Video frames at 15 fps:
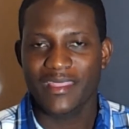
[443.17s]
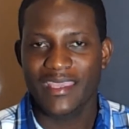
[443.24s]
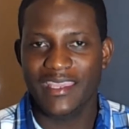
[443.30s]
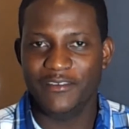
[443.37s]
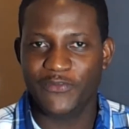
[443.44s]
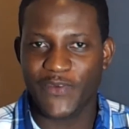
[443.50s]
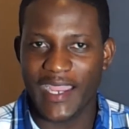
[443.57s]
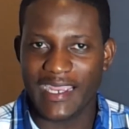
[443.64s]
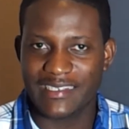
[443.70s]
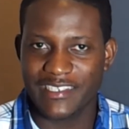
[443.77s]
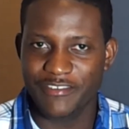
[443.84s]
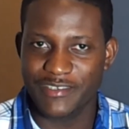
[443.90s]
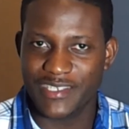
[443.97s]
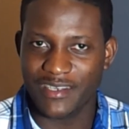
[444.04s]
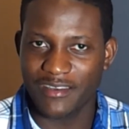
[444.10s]
In fact,
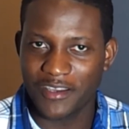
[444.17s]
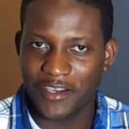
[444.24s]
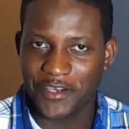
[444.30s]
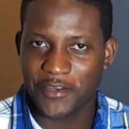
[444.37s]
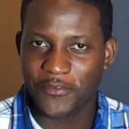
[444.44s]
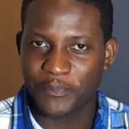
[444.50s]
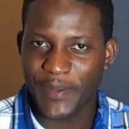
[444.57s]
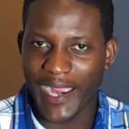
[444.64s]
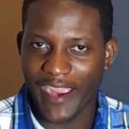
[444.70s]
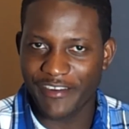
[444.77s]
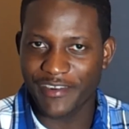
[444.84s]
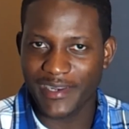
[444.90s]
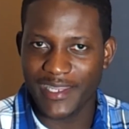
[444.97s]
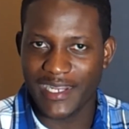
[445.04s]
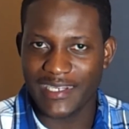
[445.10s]
there's a lot of
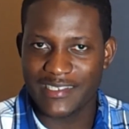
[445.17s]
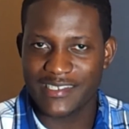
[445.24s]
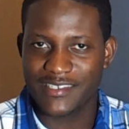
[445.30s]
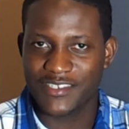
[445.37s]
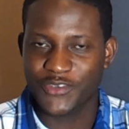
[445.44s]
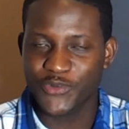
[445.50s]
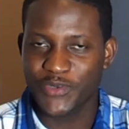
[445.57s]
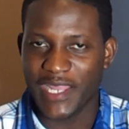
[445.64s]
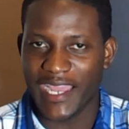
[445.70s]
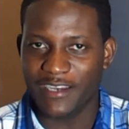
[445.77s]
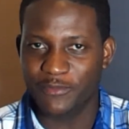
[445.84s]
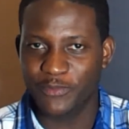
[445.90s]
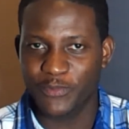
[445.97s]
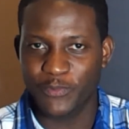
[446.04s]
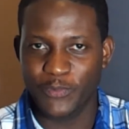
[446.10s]
parallels to
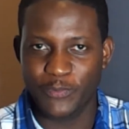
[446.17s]
that